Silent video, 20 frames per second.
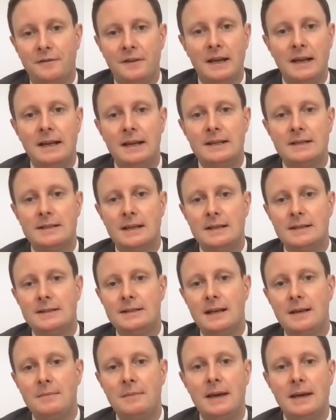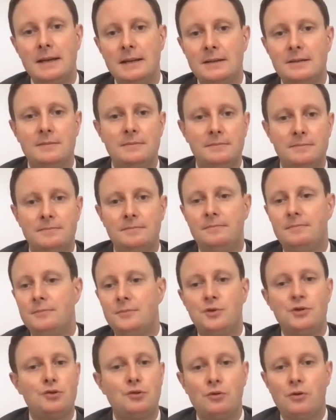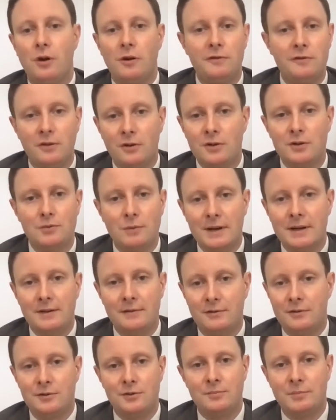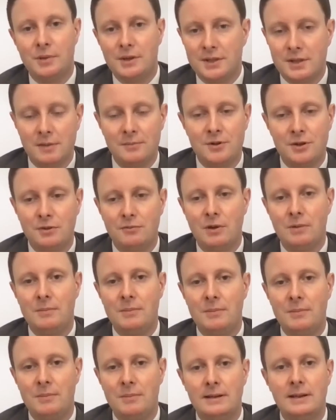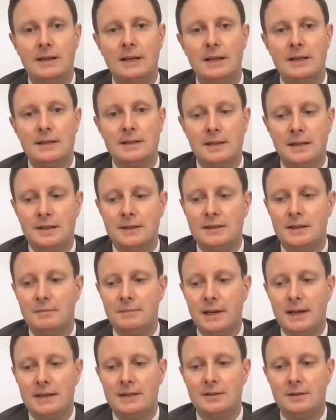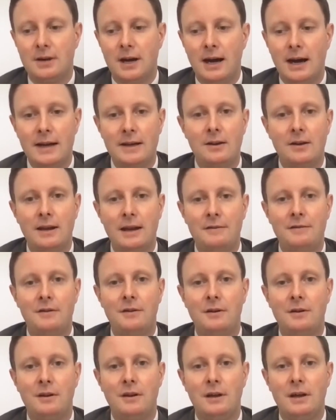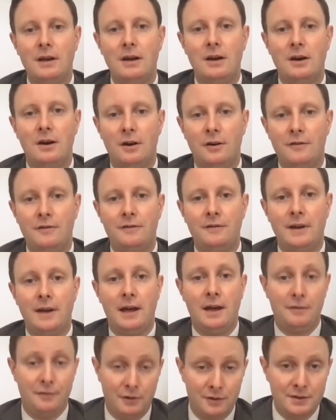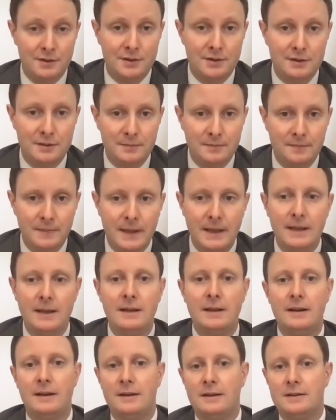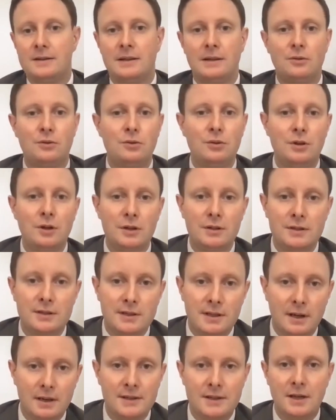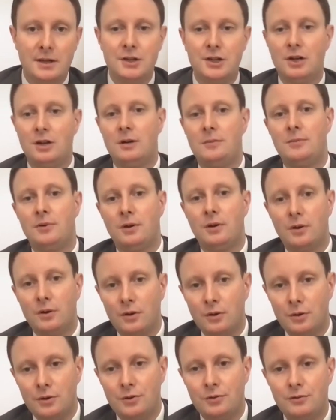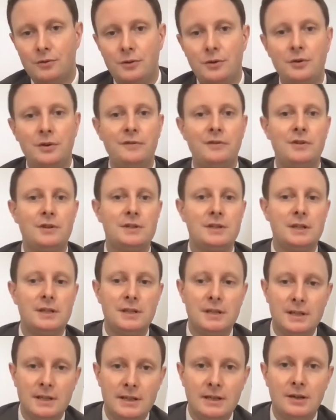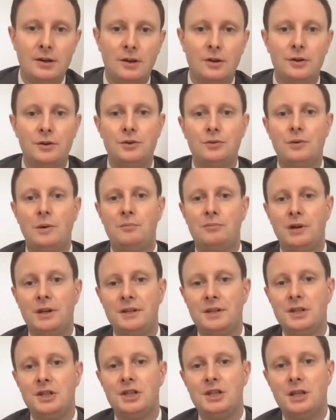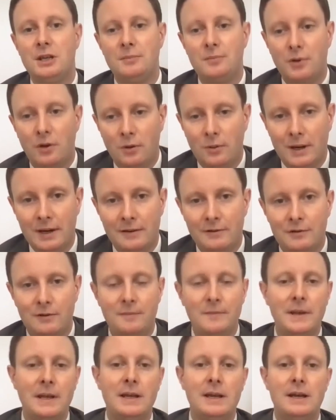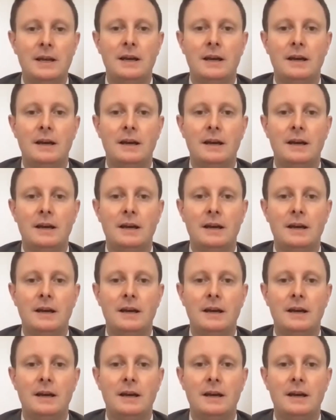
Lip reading: the feeling that they made, true or false, whatever, the perception will be there, that they made the higher level of efforts. They could not start their job or go to university or do apprenticeship or whatever.